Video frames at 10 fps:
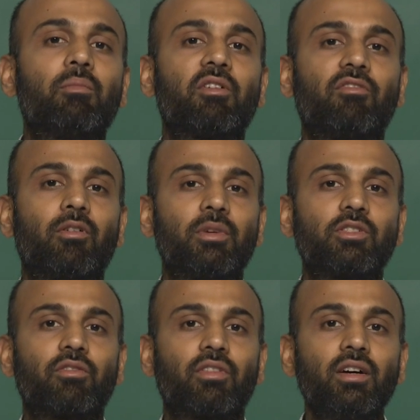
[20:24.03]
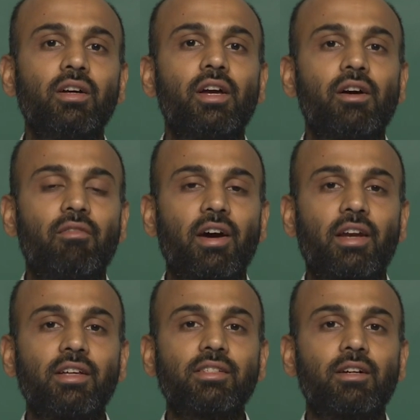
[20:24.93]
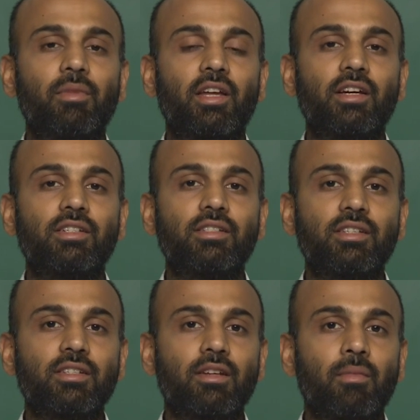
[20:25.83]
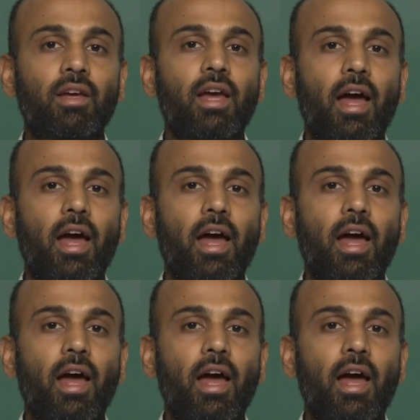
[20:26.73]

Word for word: the performance of the wireless communication system.